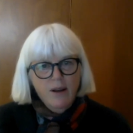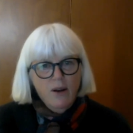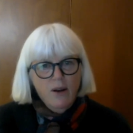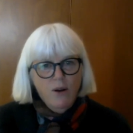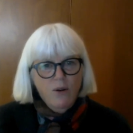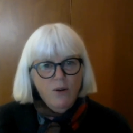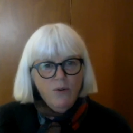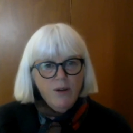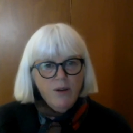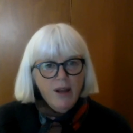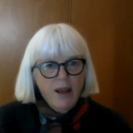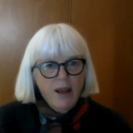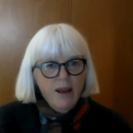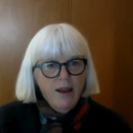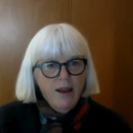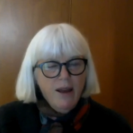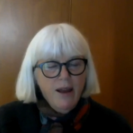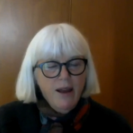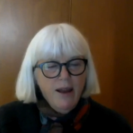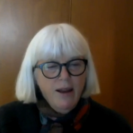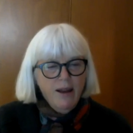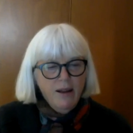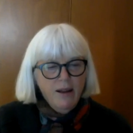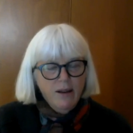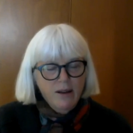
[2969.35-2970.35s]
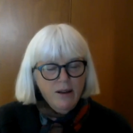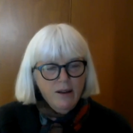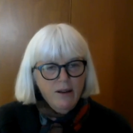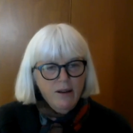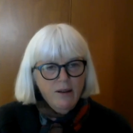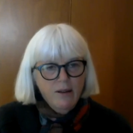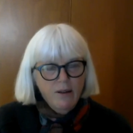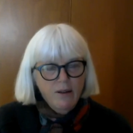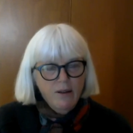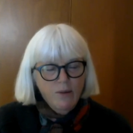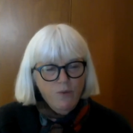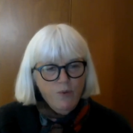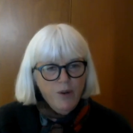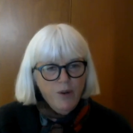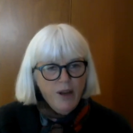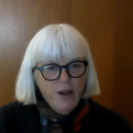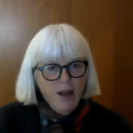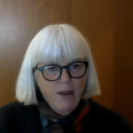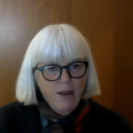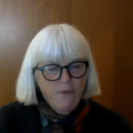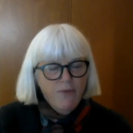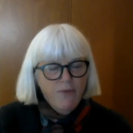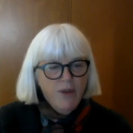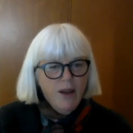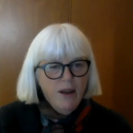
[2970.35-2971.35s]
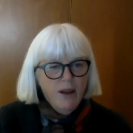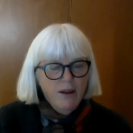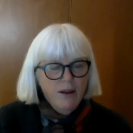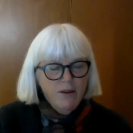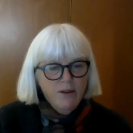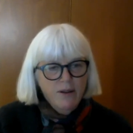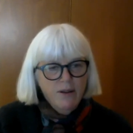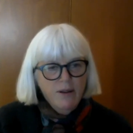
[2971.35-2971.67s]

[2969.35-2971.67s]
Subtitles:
anger, if we have that,